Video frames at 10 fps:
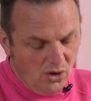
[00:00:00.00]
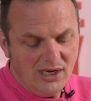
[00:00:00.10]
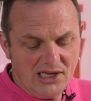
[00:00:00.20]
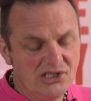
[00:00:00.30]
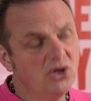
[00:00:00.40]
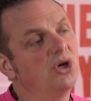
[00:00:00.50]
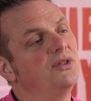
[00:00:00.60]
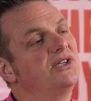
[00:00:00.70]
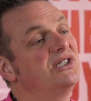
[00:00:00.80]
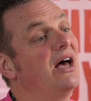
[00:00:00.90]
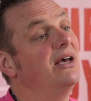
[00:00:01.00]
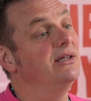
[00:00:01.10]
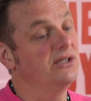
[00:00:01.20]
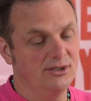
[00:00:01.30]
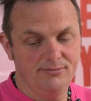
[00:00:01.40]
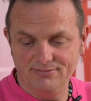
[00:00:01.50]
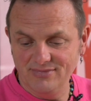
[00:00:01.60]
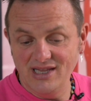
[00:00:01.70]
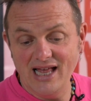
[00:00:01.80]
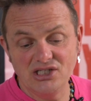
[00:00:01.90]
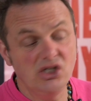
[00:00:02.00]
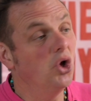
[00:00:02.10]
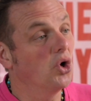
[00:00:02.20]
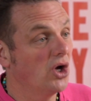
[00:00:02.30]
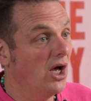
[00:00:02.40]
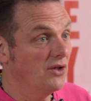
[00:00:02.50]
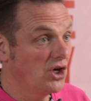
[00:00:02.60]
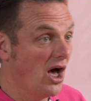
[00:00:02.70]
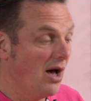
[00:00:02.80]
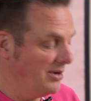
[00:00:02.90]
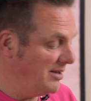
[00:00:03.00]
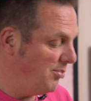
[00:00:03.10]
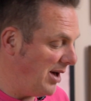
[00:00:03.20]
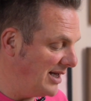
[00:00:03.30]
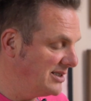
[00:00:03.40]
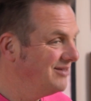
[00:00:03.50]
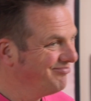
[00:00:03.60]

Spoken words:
let's look at the science. Let's look at the carbon impact.